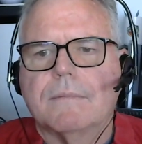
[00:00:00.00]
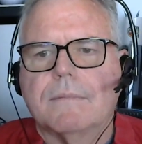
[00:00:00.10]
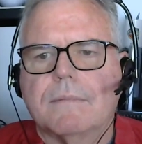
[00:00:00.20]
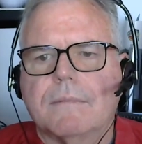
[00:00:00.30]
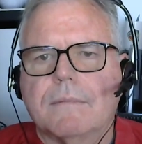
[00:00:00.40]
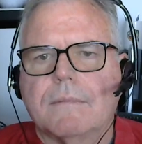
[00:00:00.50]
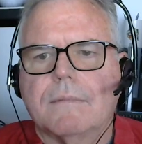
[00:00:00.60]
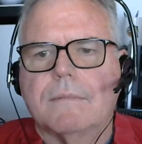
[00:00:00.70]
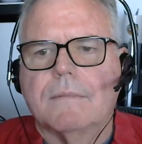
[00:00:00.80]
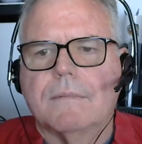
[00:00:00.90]

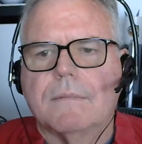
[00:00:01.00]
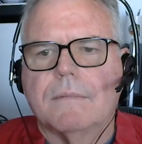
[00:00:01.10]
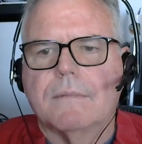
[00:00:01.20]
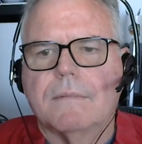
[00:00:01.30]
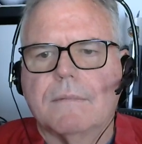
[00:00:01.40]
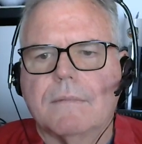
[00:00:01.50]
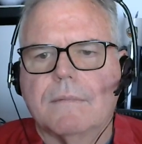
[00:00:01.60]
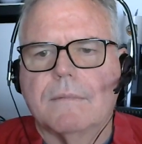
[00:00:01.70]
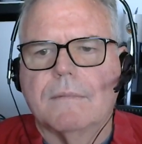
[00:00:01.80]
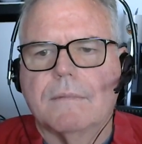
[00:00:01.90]

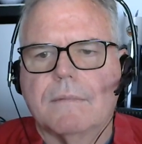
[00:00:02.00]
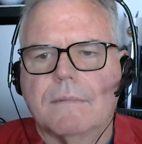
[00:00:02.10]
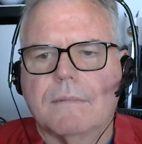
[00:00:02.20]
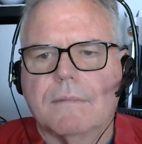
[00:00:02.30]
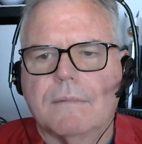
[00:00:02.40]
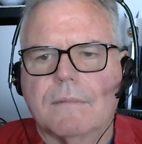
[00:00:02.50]
[no speech]